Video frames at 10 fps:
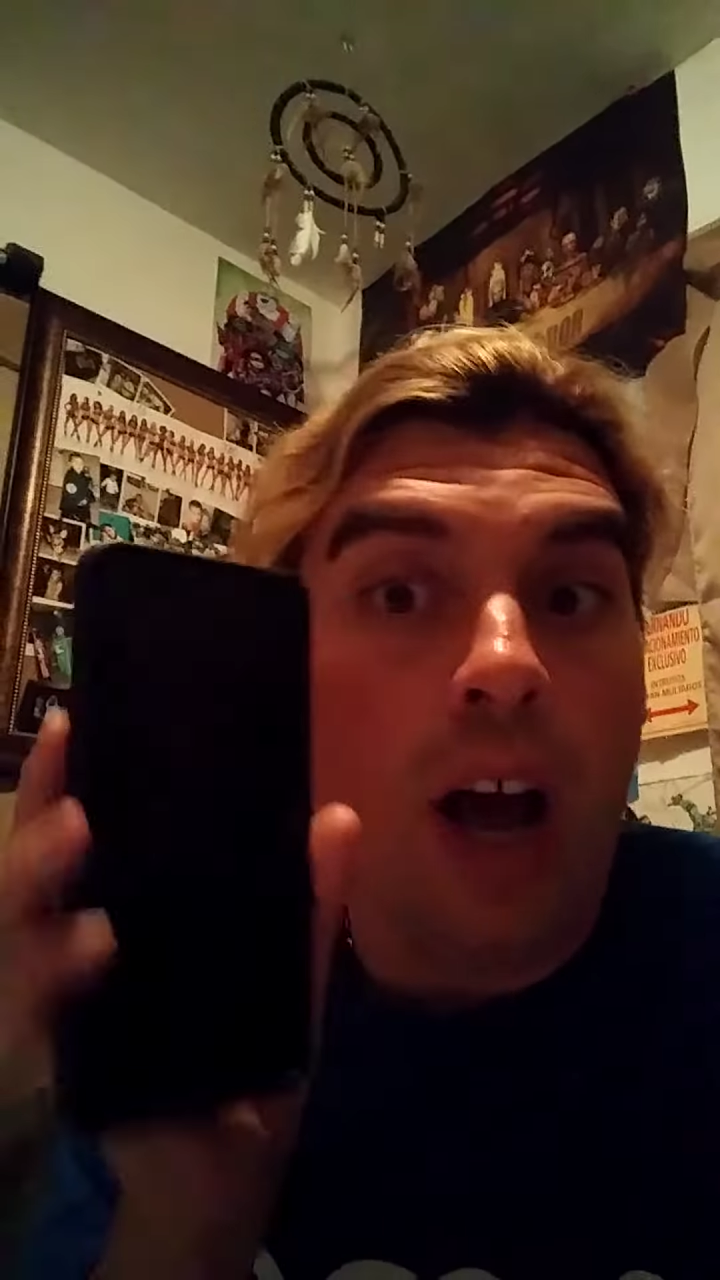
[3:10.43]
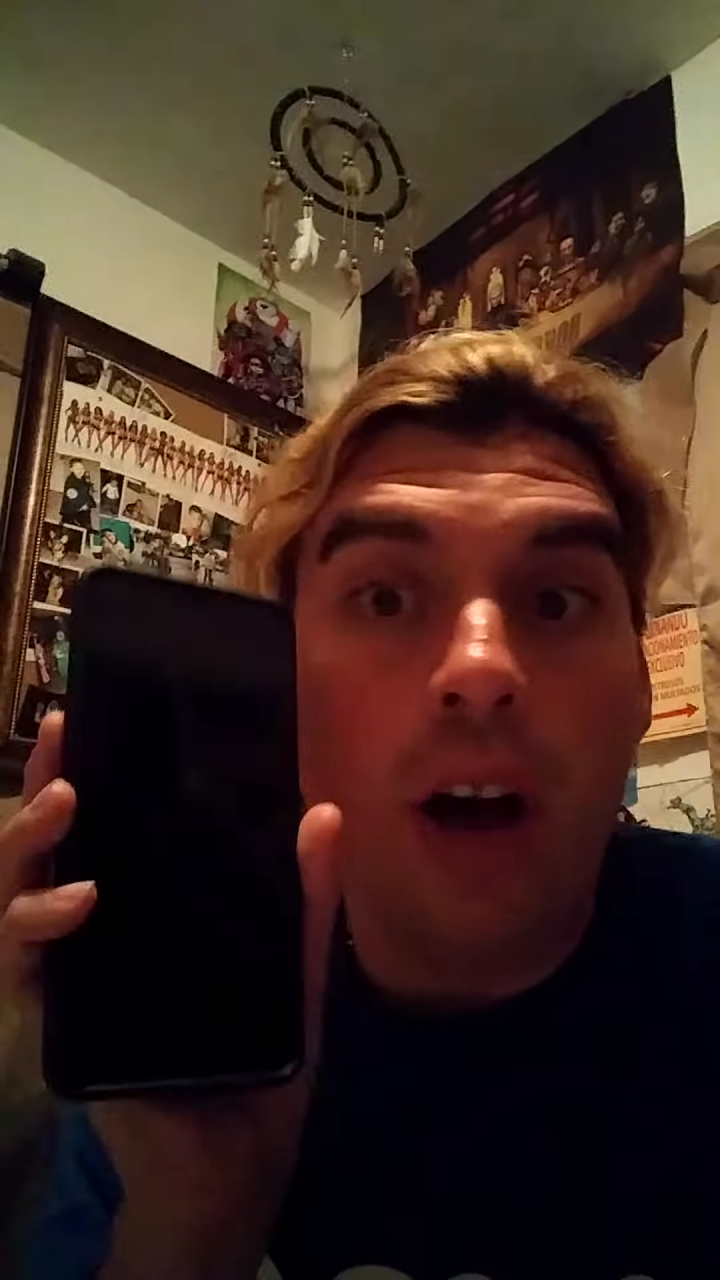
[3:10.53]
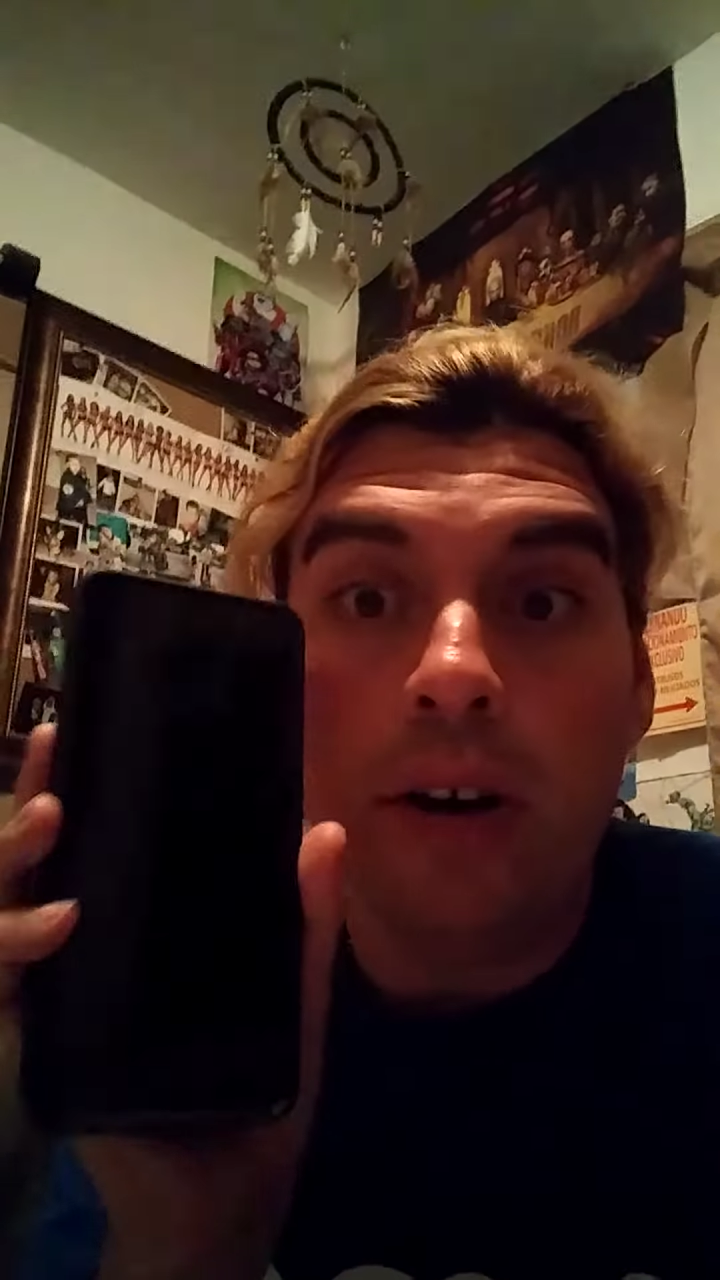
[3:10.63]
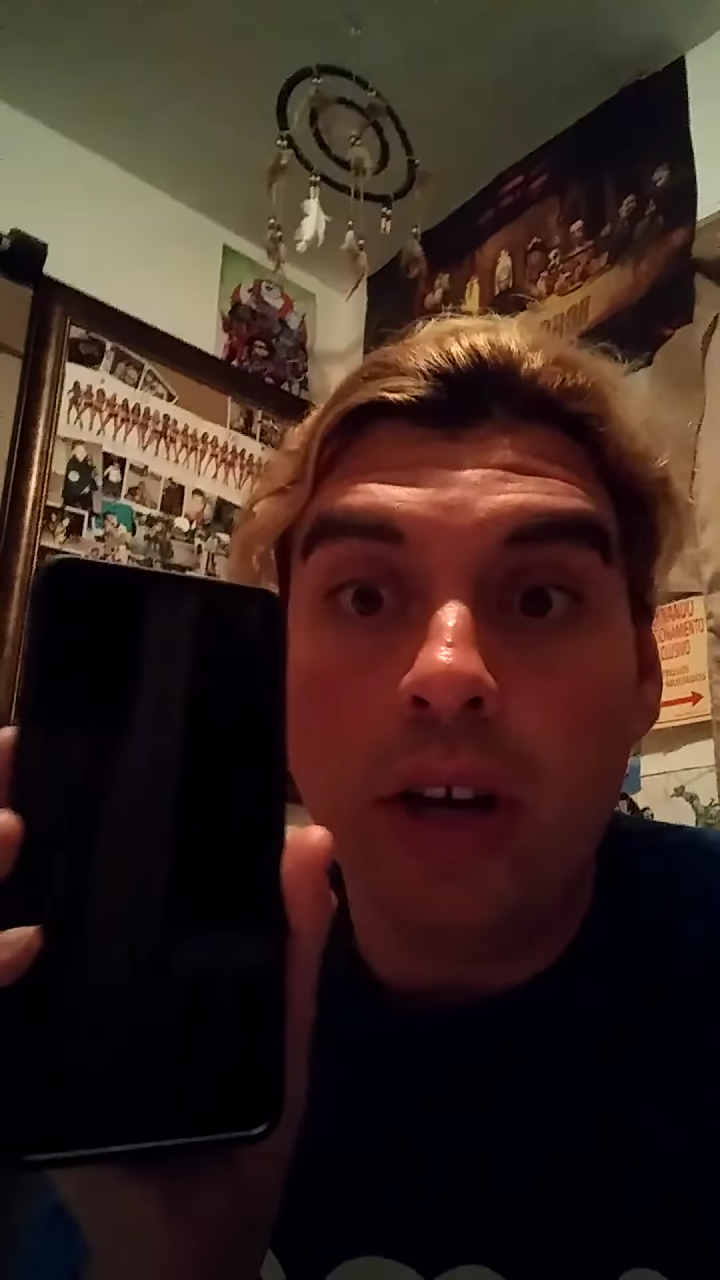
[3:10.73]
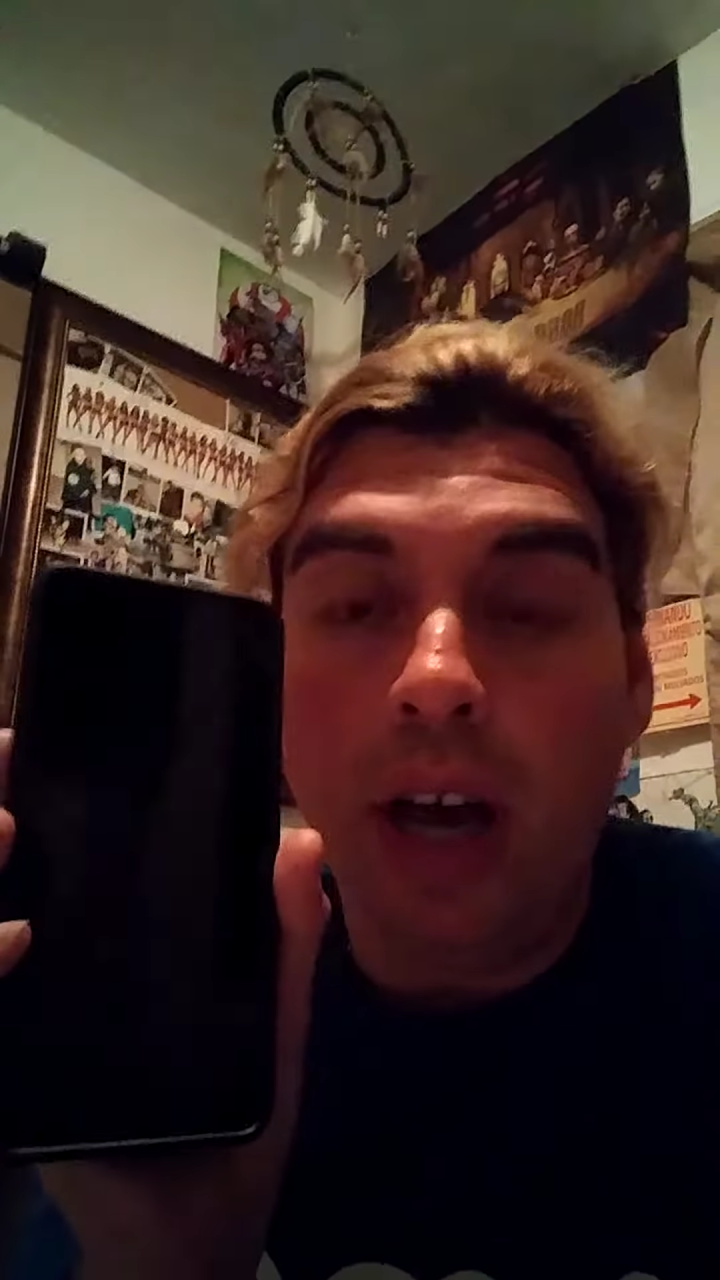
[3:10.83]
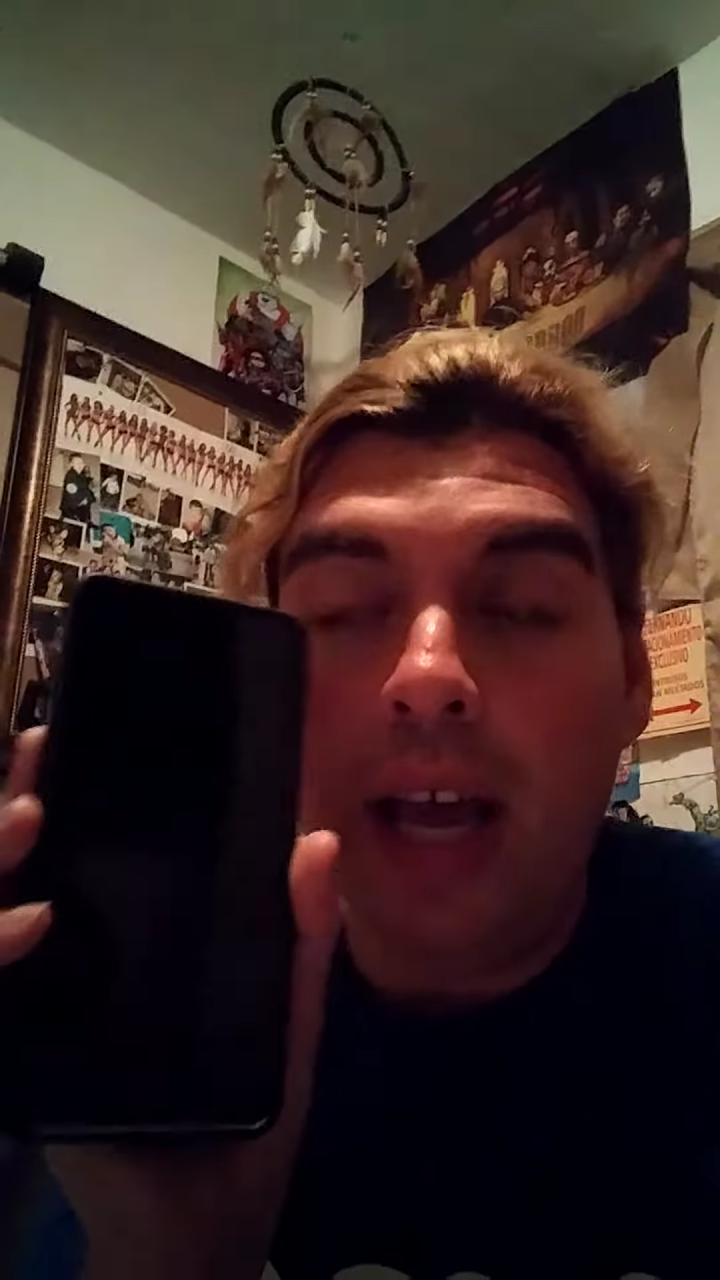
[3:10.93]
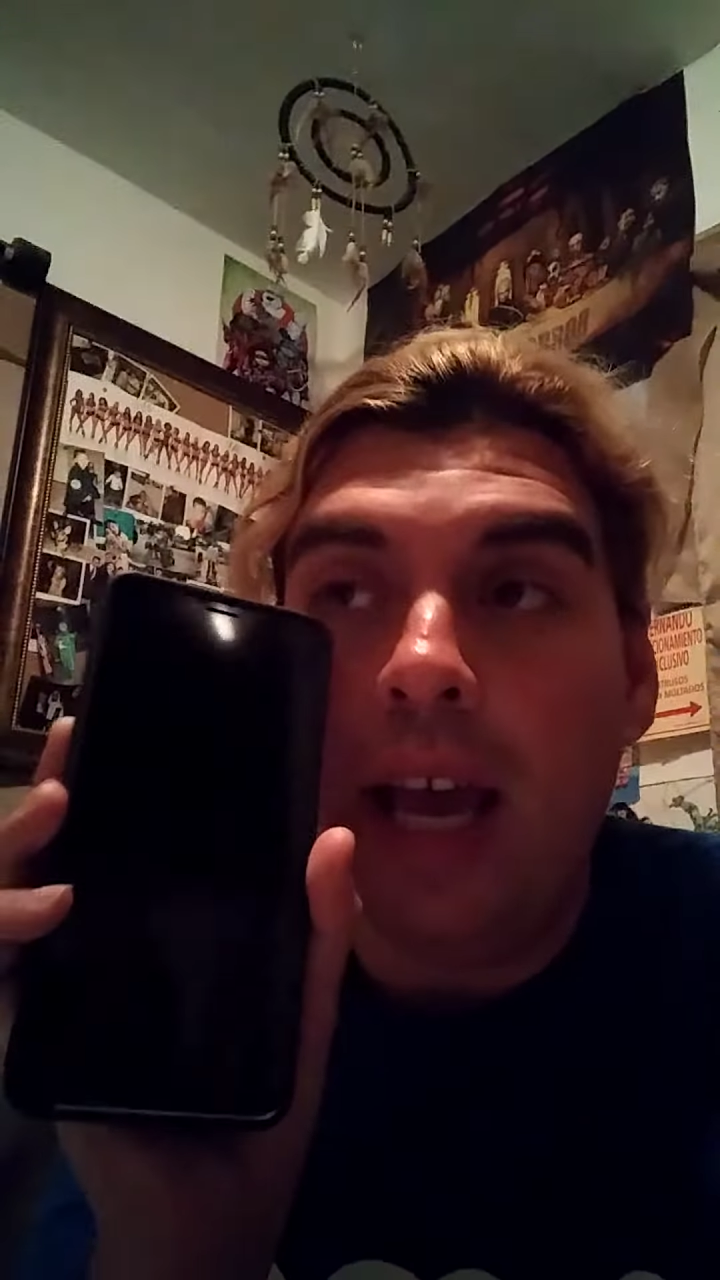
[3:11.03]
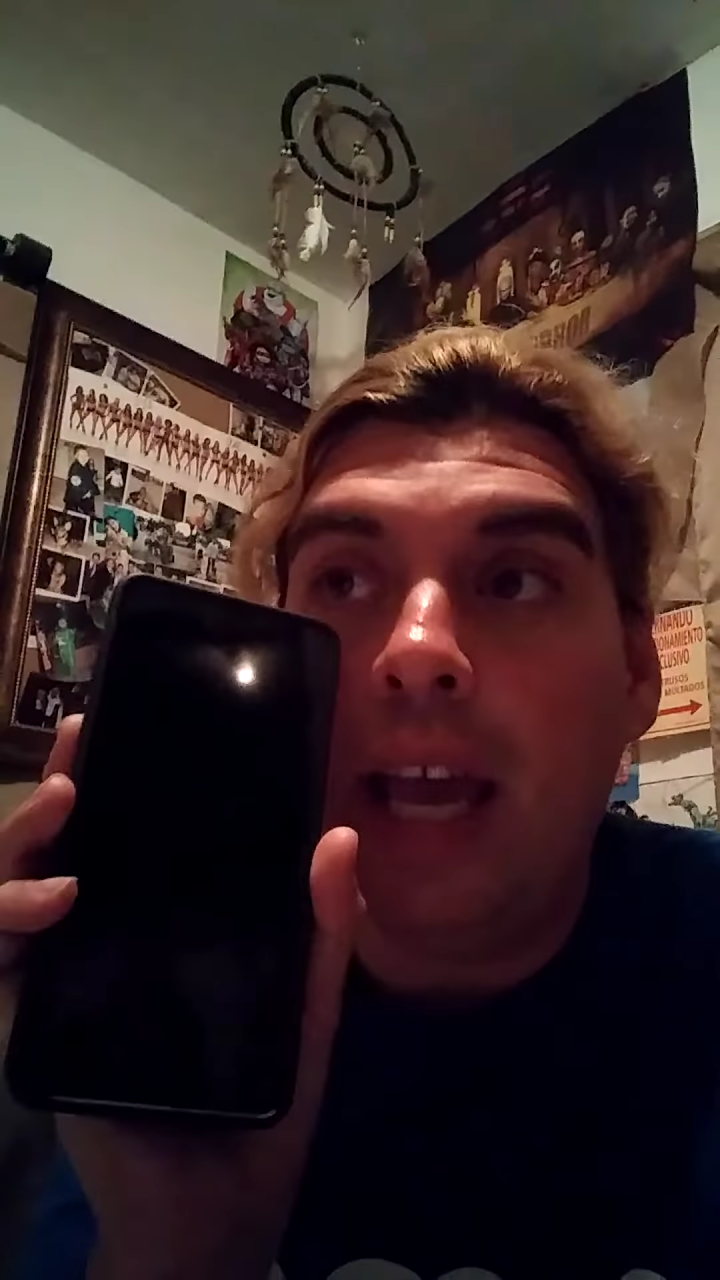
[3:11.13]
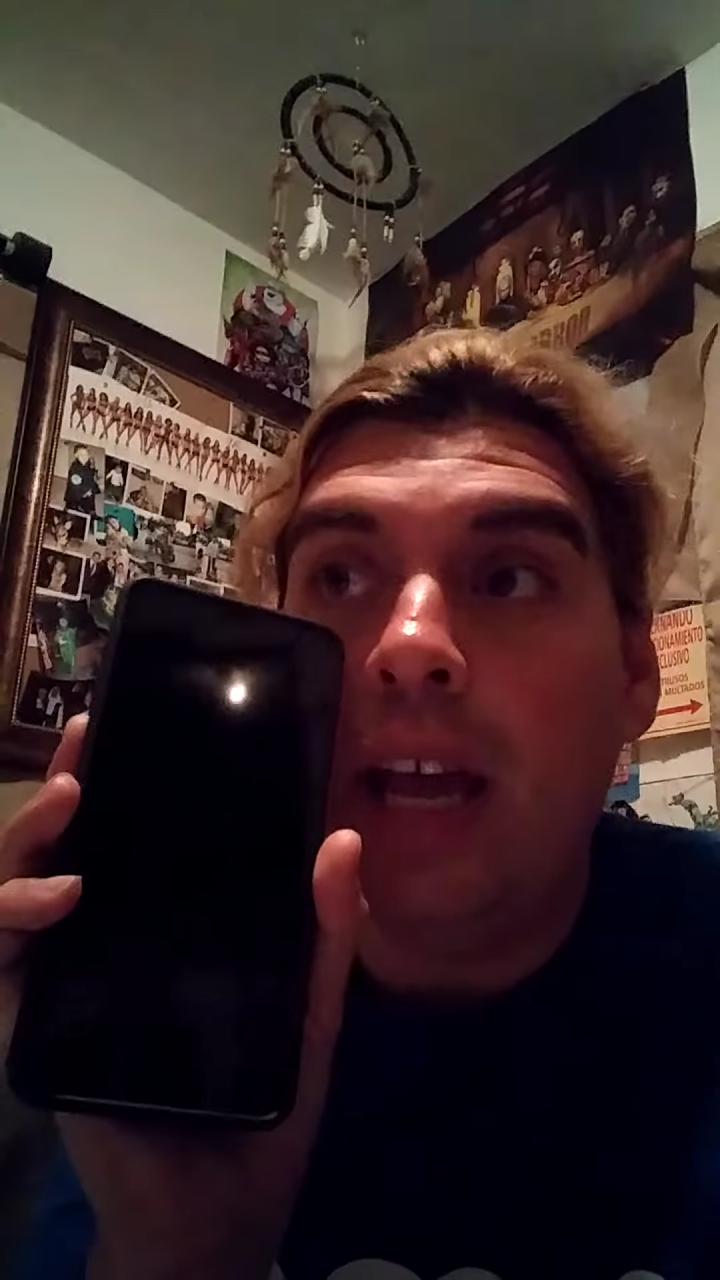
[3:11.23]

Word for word: on uh,